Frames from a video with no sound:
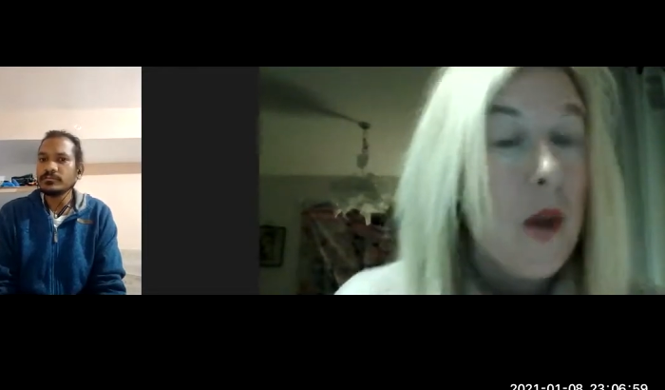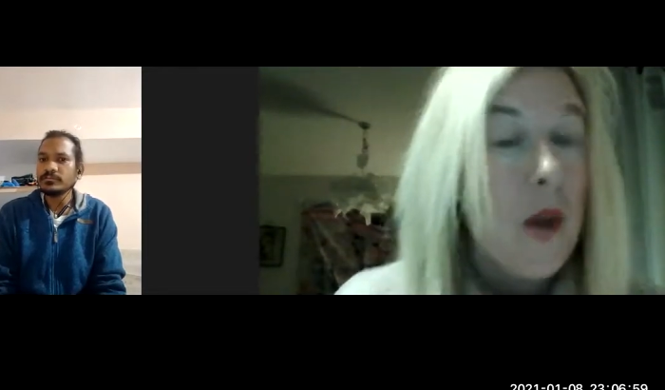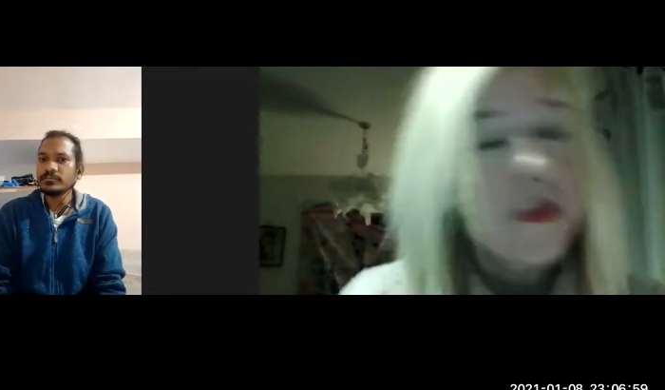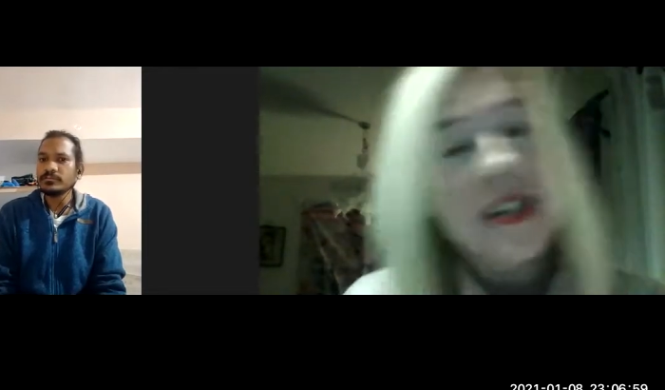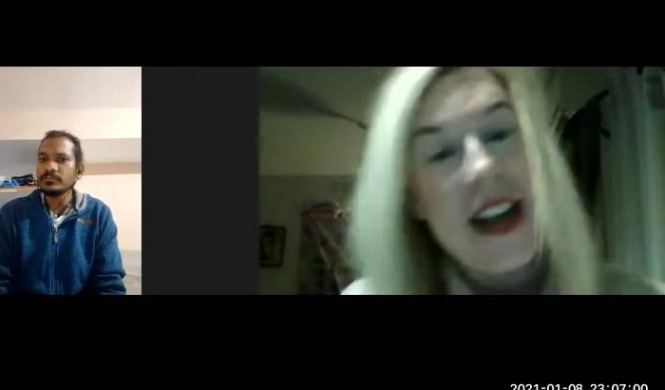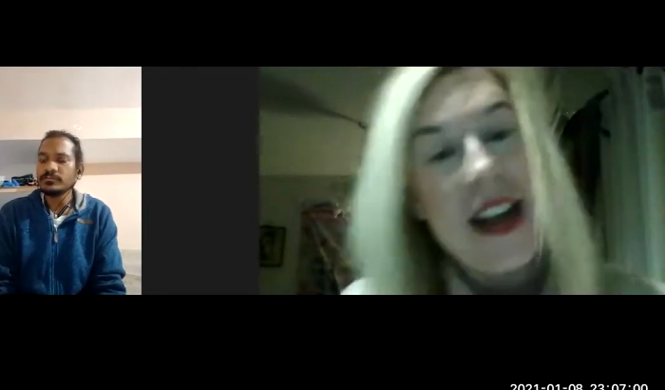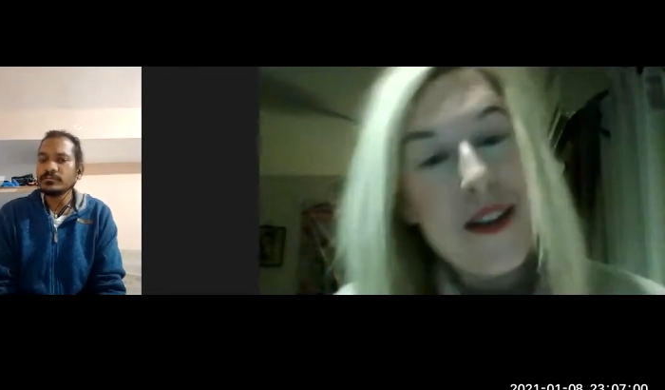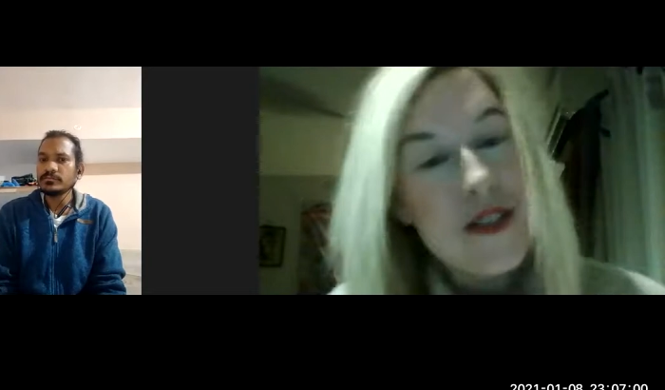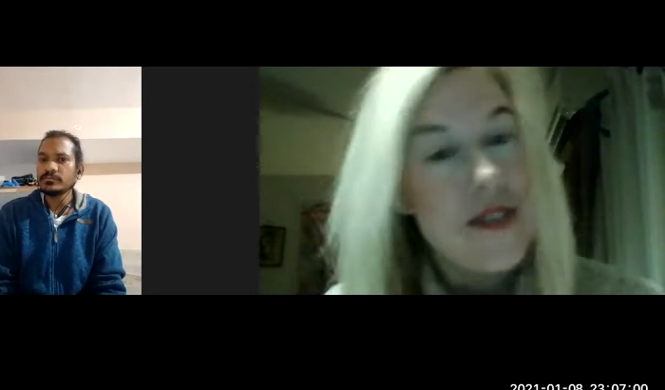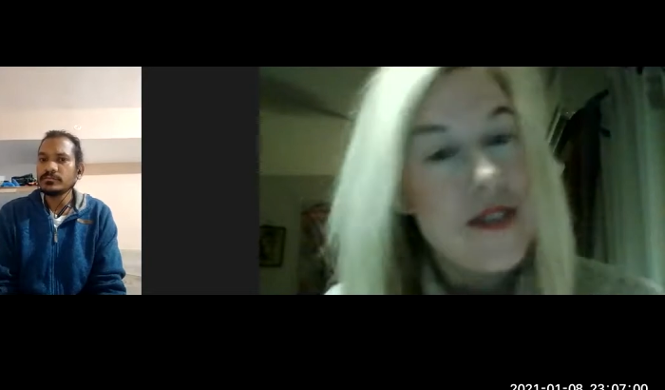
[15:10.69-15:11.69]
Speaker 1: opted
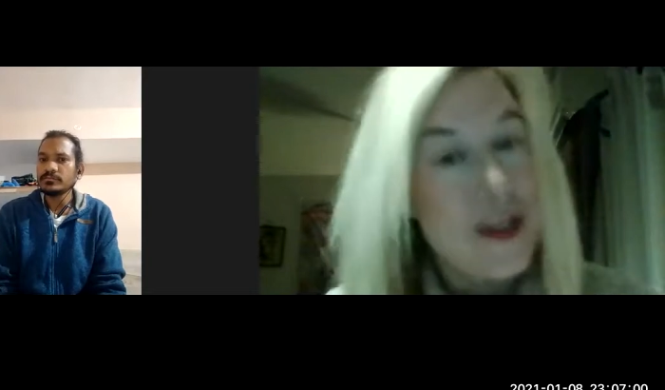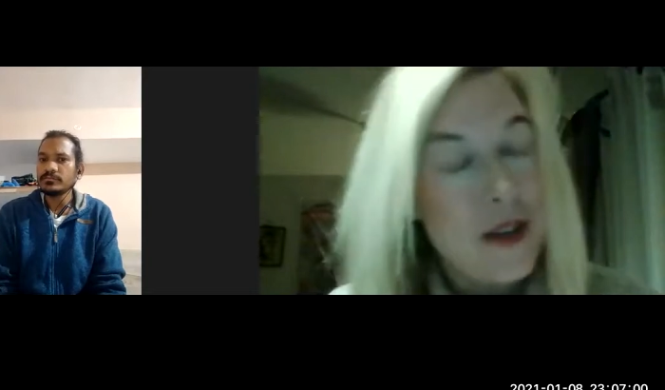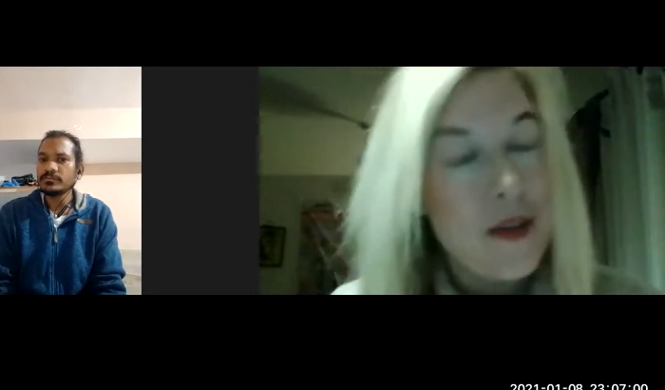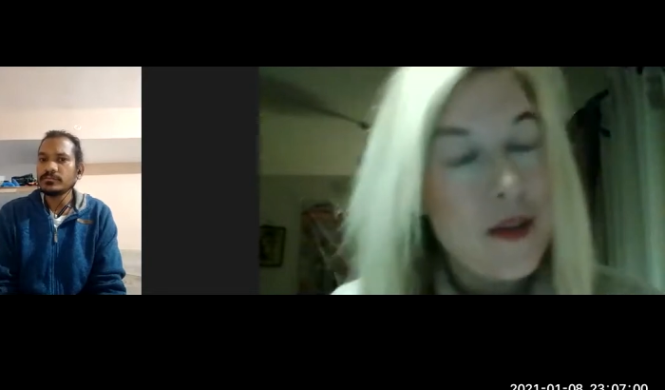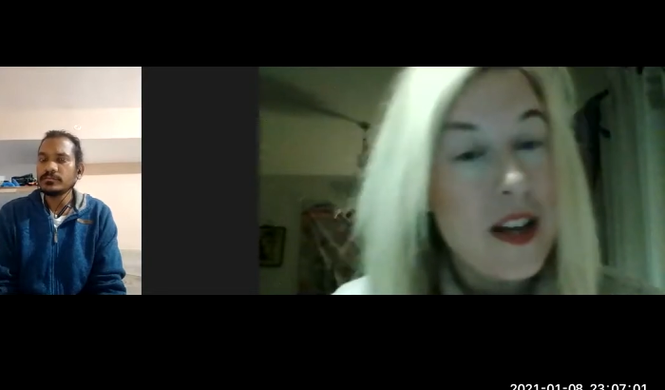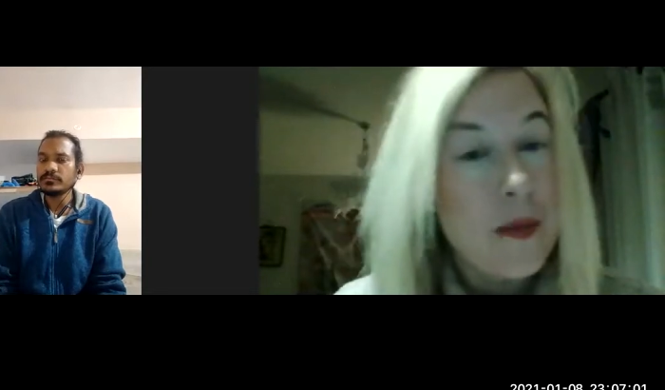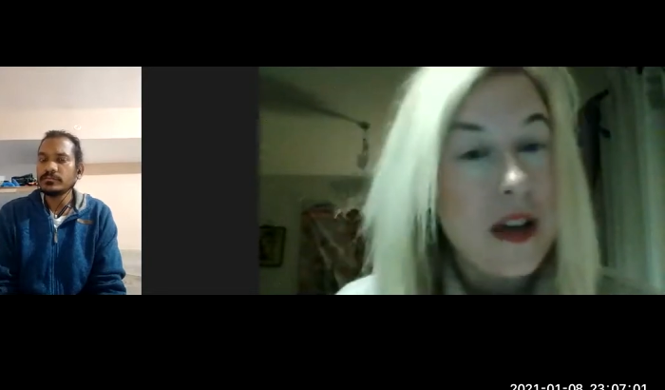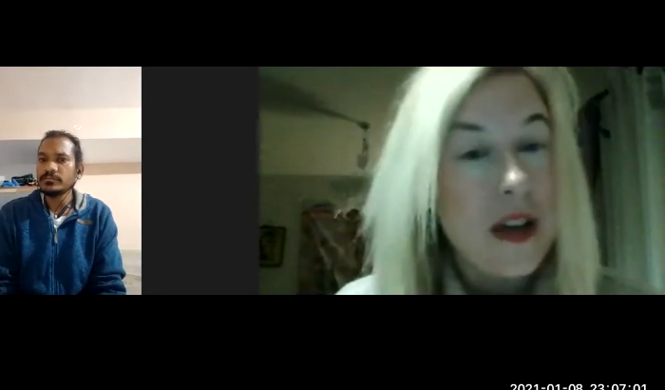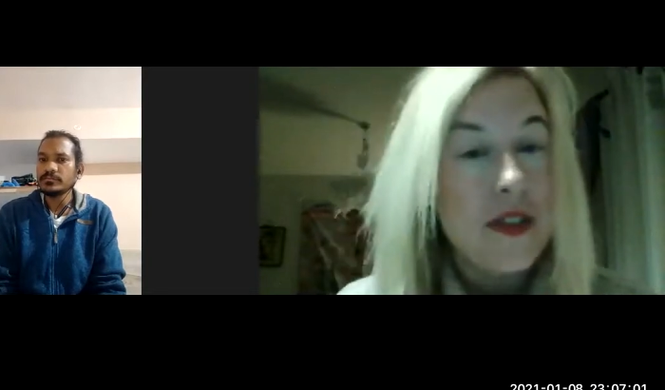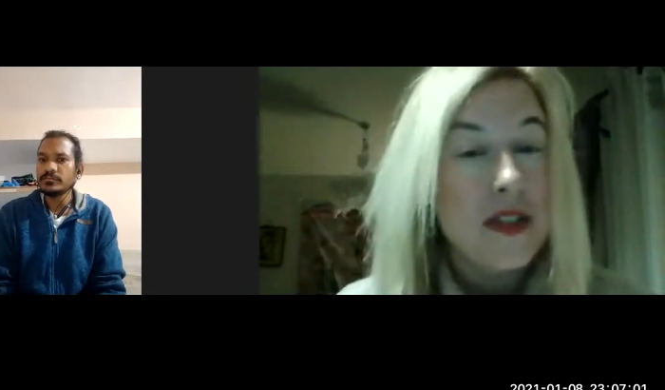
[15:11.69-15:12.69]
out of doing fire
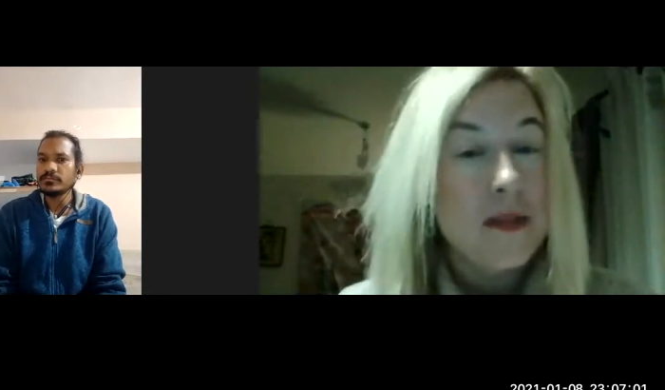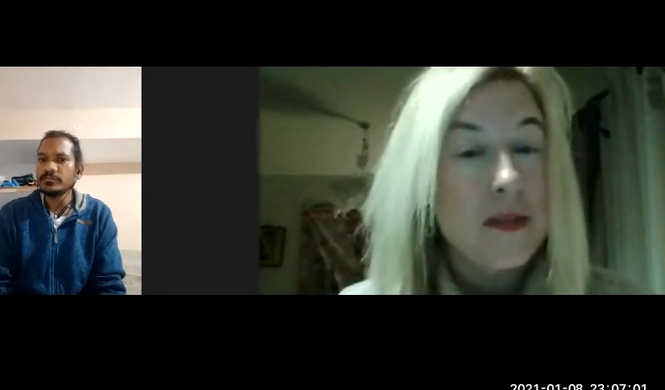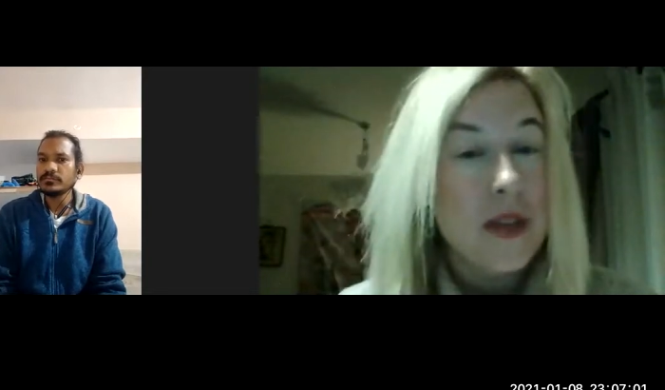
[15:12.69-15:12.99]
breath just